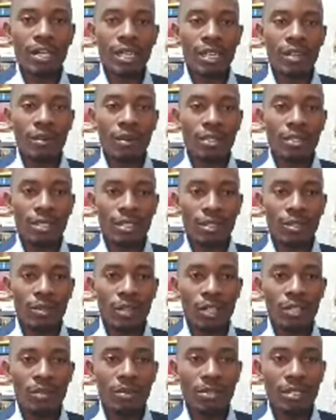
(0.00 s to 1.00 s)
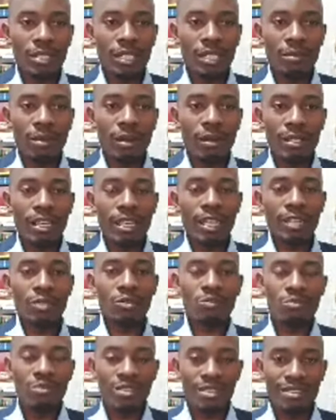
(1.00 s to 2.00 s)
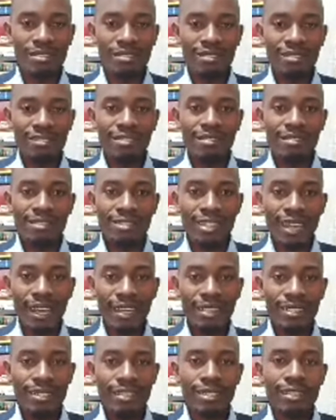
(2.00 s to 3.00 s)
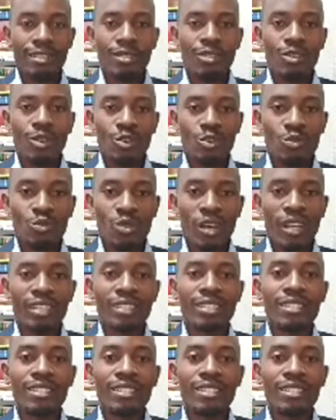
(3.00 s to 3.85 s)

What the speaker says: you're going to sell marijuana to me, that contract,